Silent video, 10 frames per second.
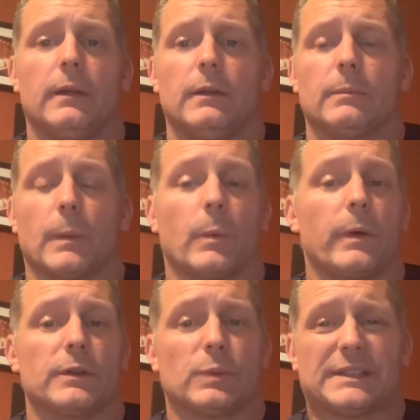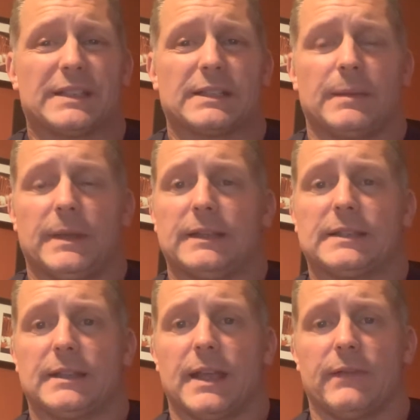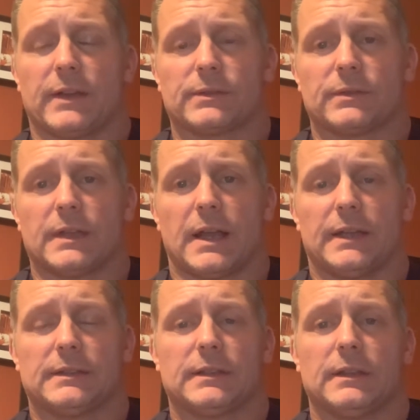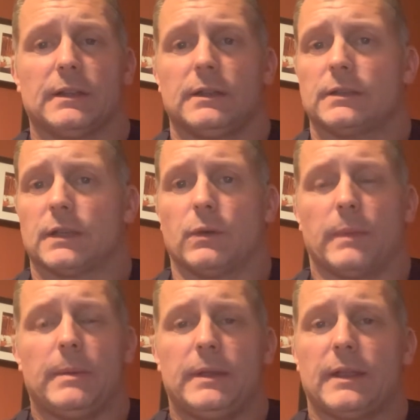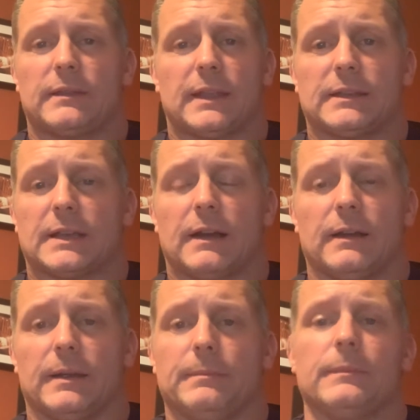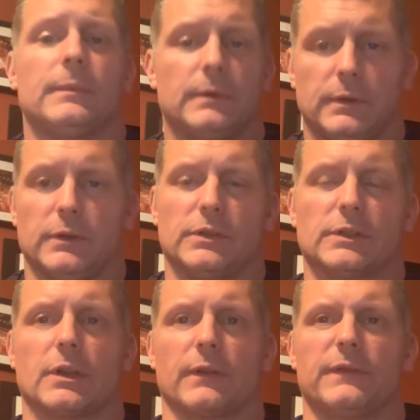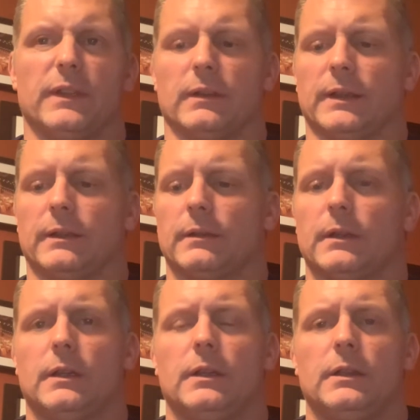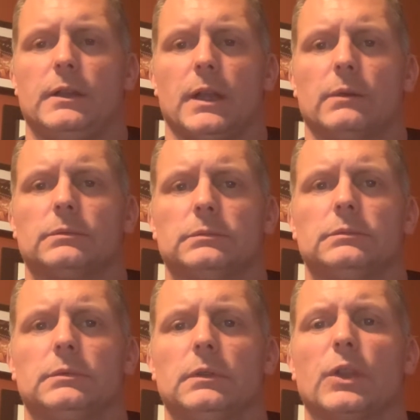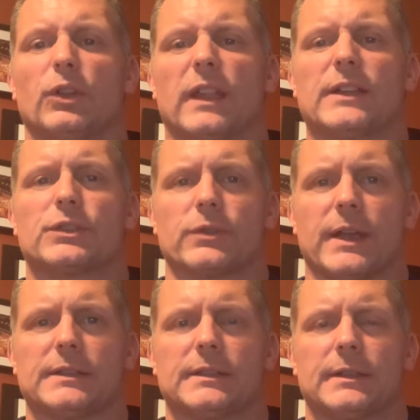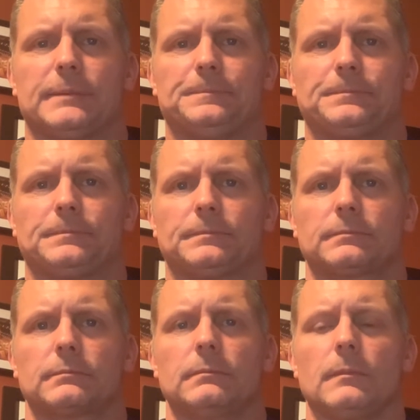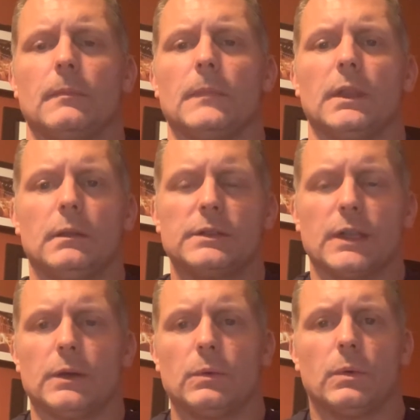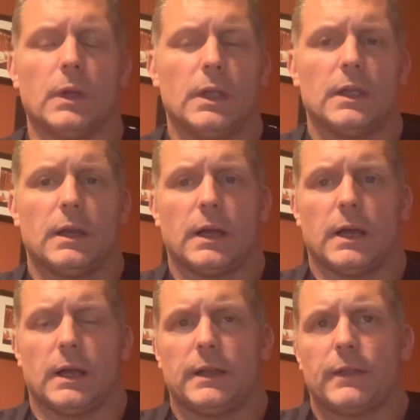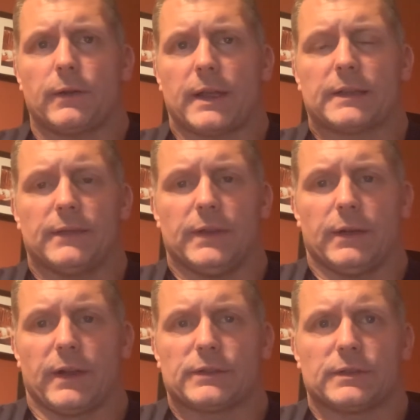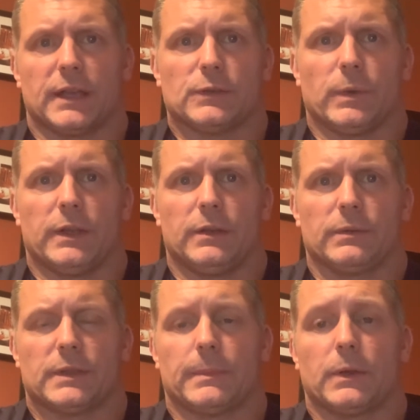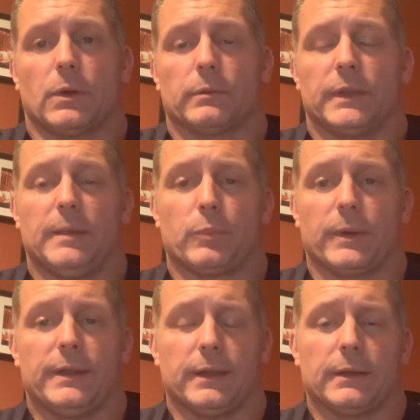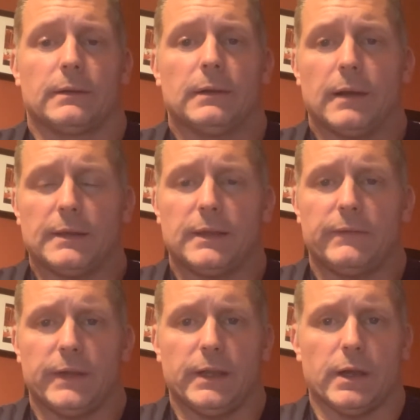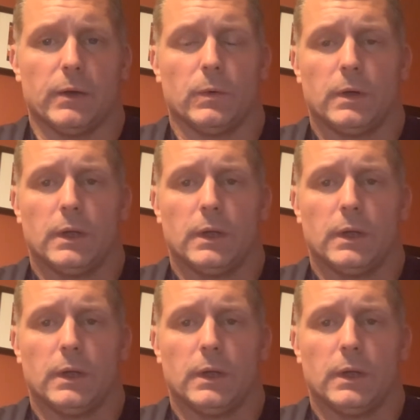Remember, we always want 60 minutes a day of exercise. So maybe at that time, you just start feeling, a little less stressed. So Another activity or exercise we can do is something called deep breathing. I did a video